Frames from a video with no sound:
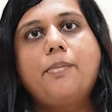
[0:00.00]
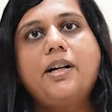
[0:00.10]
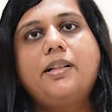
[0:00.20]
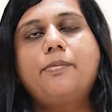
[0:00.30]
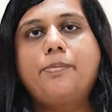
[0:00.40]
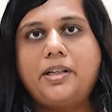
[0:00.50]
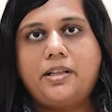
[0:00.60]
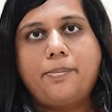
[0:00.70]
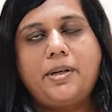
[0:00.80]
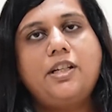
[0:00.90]
but
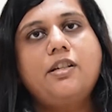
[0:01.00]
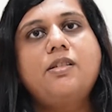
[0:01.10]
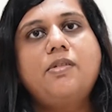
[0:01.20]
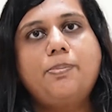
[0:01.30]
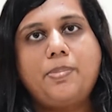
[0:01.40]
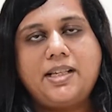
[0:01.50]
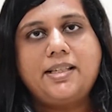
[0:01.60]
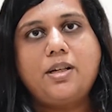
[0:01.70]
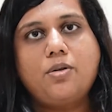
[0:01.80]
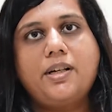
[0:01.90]
the patients with
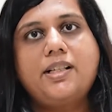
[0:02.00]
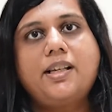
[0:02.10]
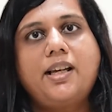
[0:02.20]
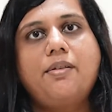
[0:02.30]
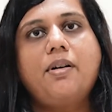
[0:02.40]
PCOS have